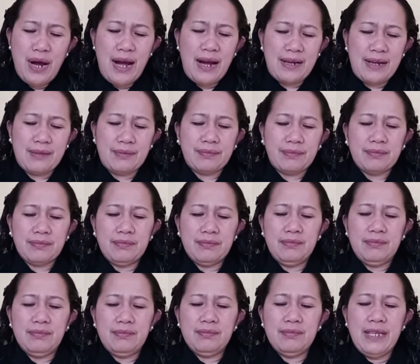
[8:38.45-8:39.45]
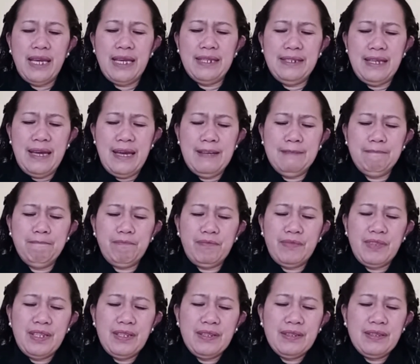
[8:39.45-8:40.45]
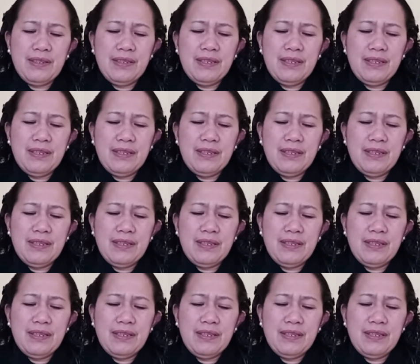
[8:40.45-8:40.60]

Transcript: rock, and then